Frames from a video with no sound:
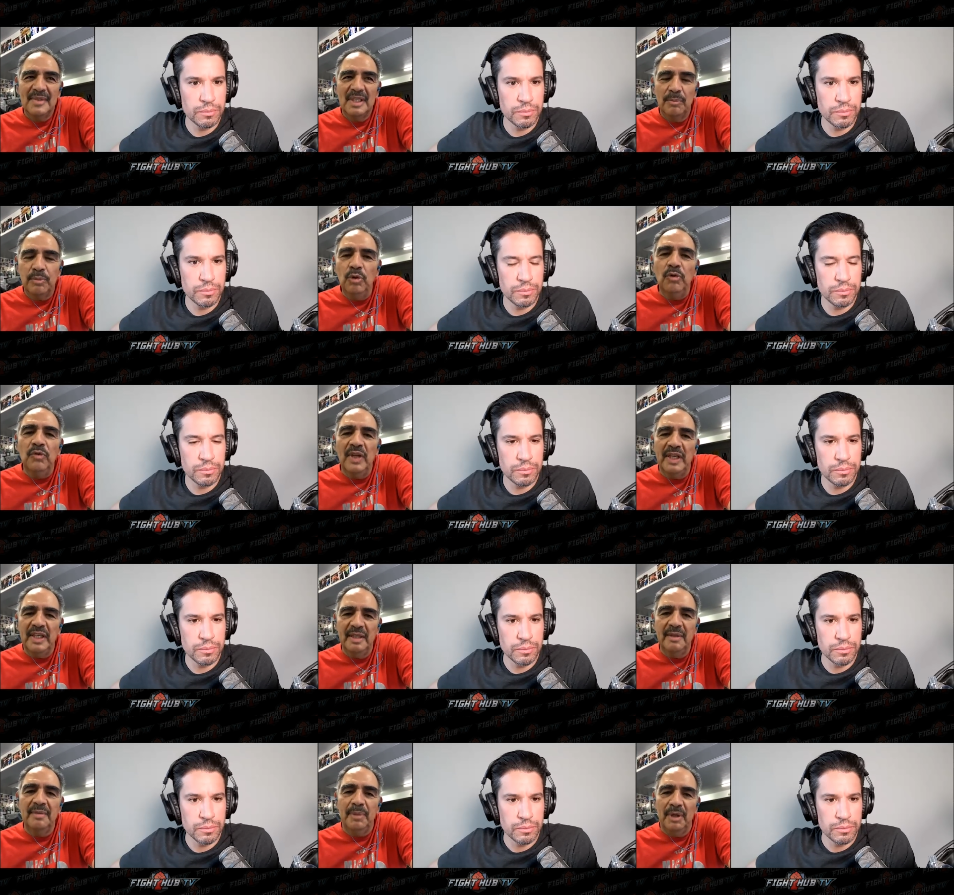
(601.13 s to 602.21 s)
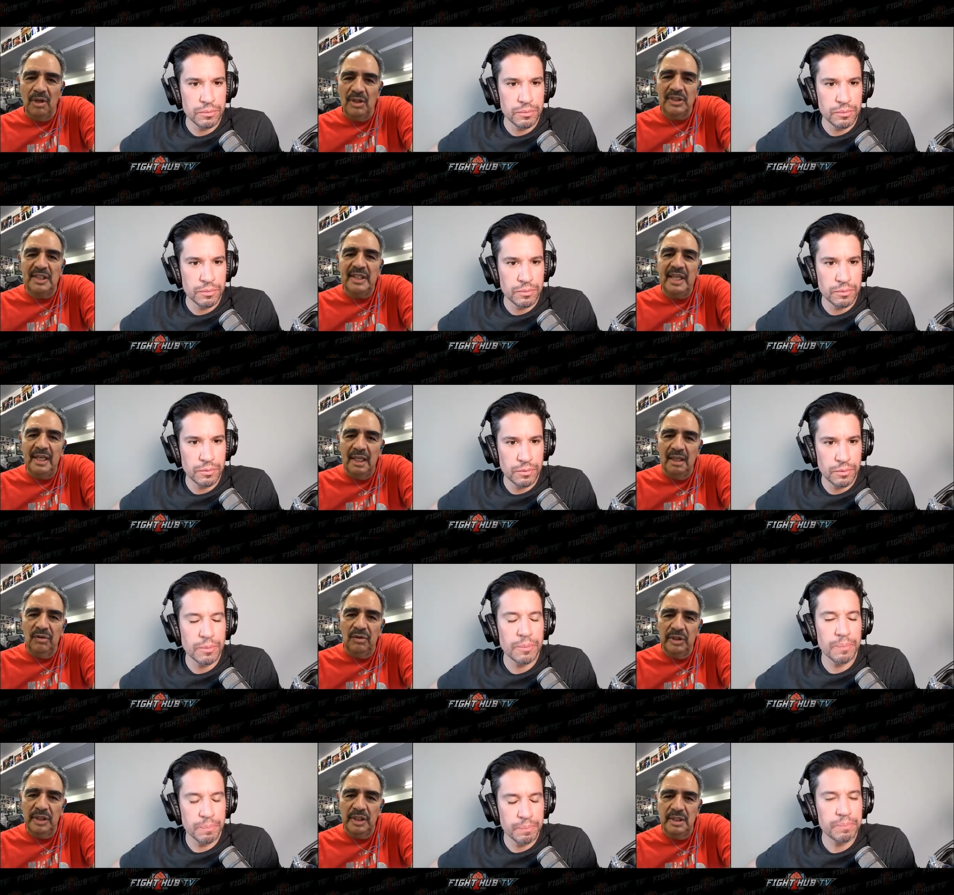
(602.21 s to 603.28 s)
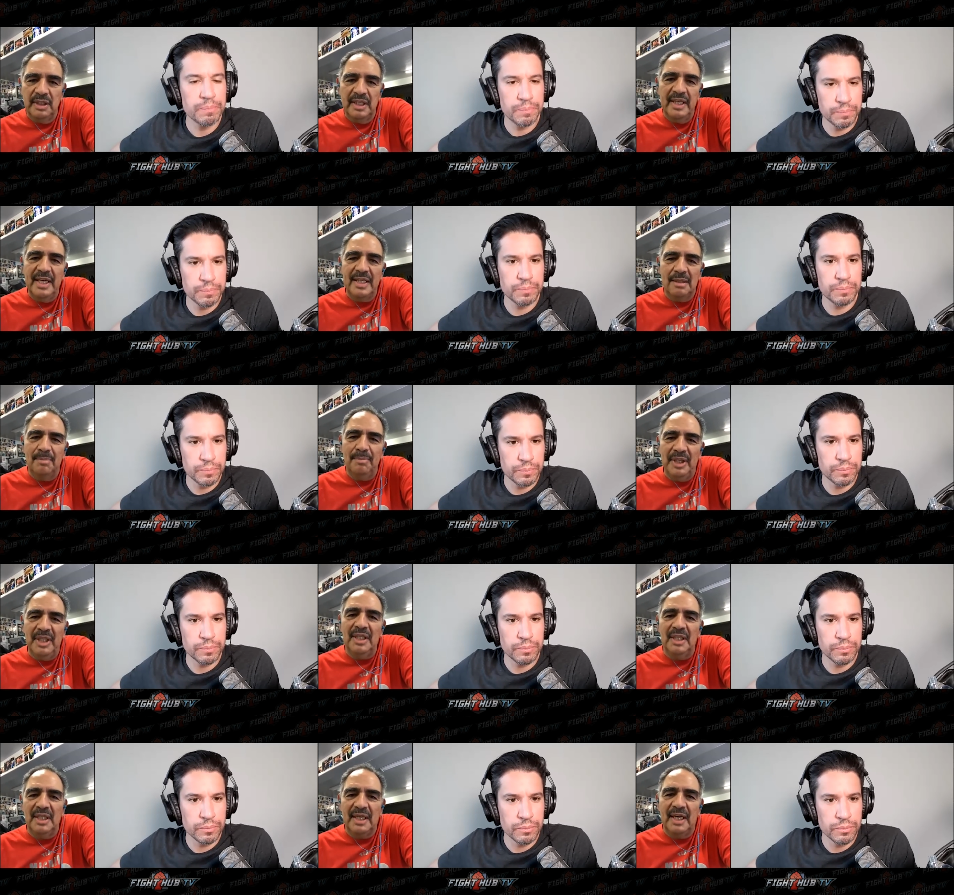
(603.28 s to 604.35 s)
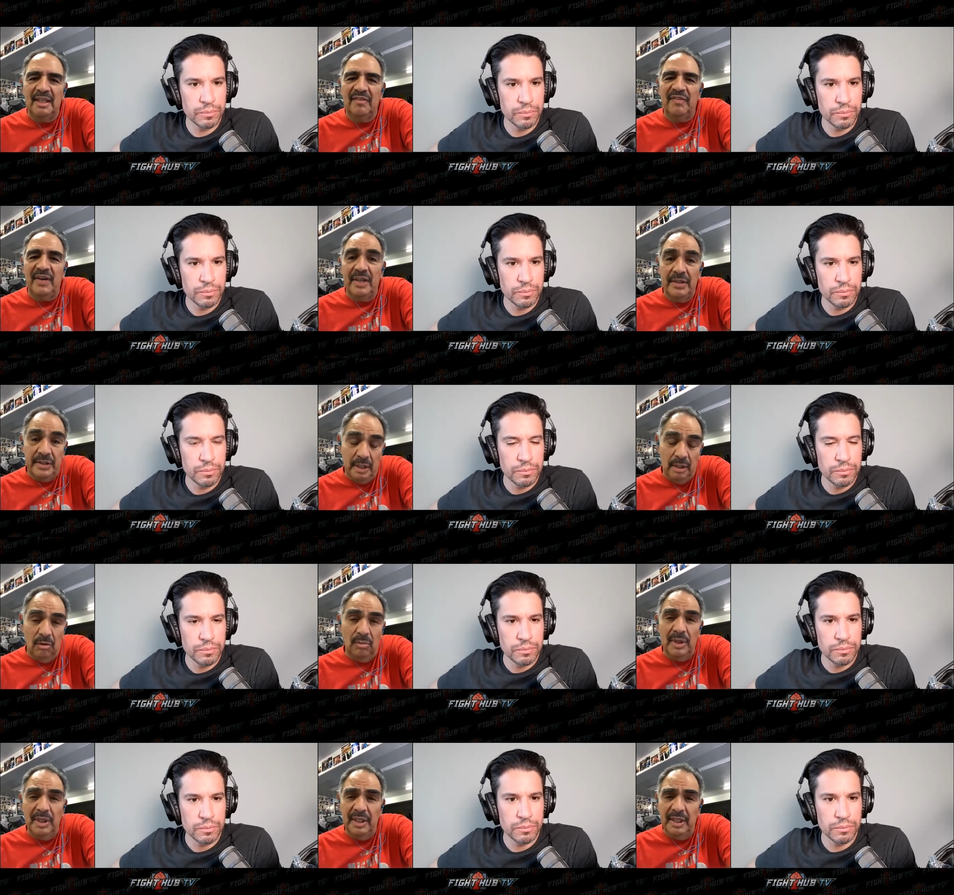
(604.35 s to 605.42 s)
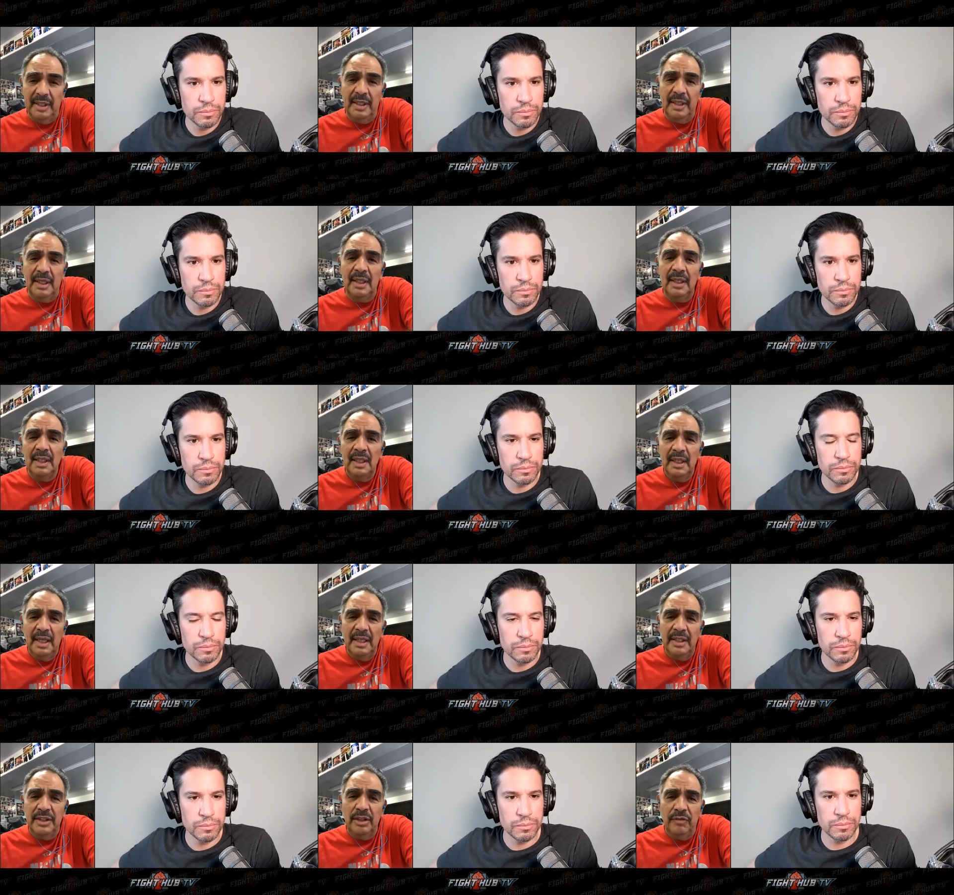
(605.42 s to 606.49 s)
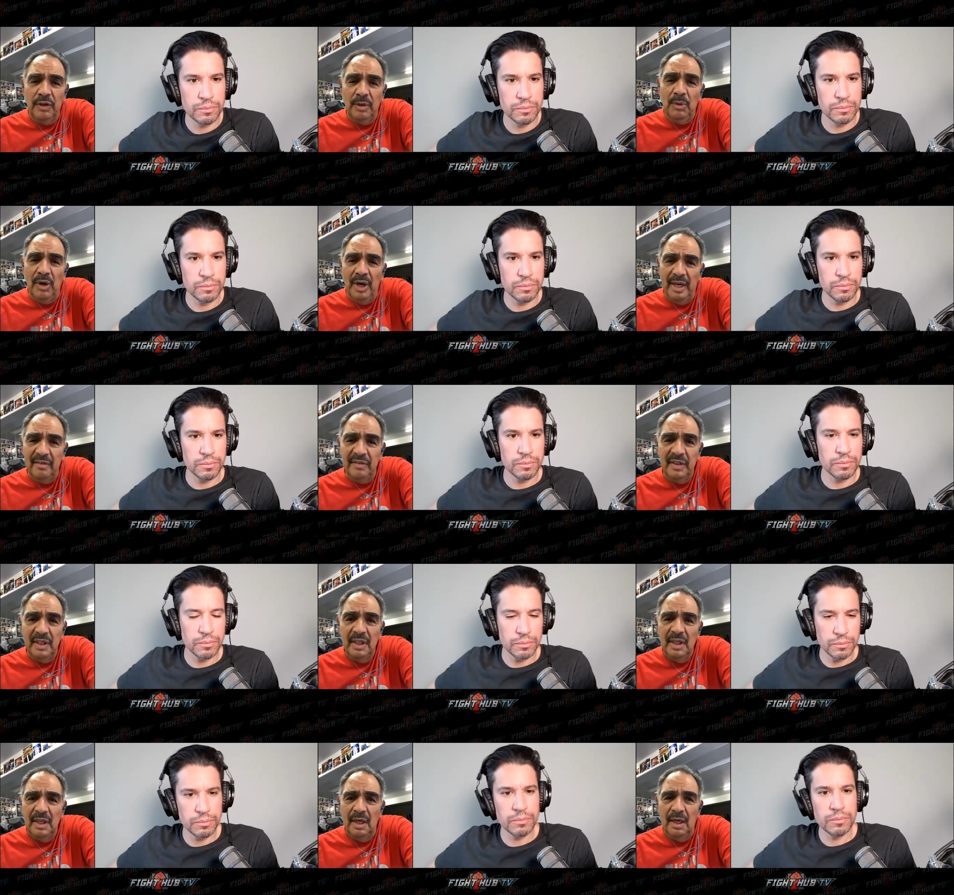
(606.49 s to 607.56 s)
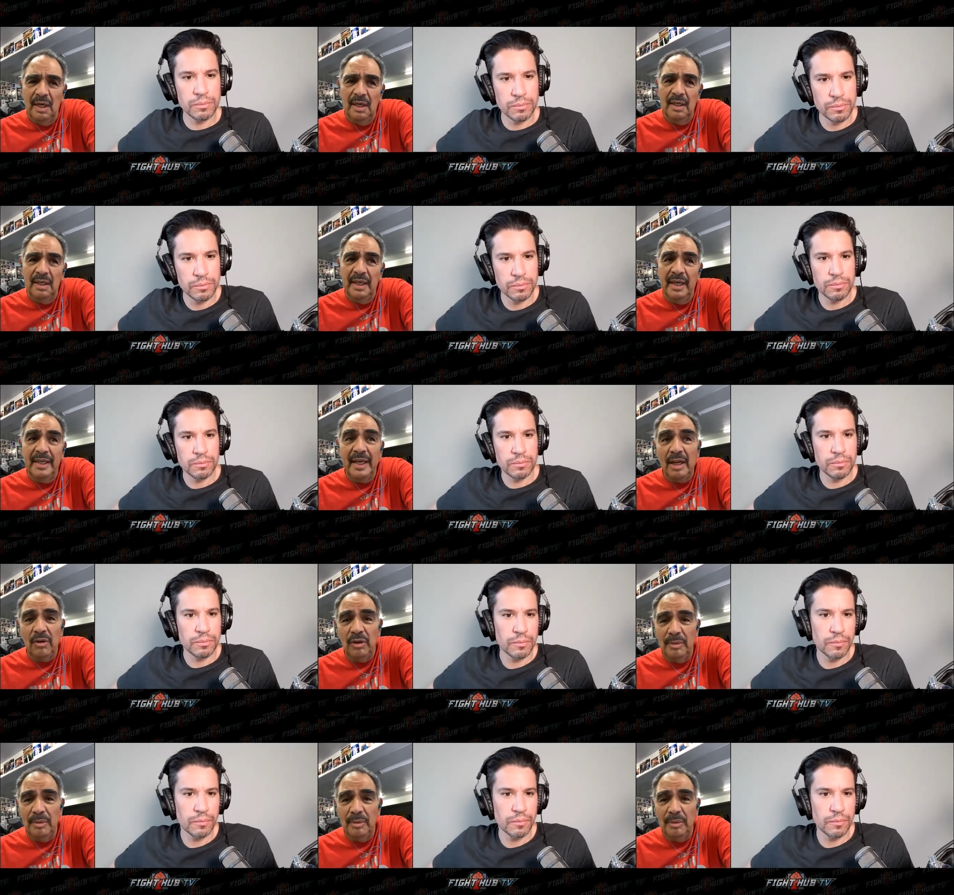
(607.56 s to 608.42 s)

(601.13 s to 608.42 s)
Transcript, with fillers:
Speaker 1: prove that he belongs at that level. He he hasn't beaten the kind of fighters that Loma and uh, and Teofimo have, uh, and not only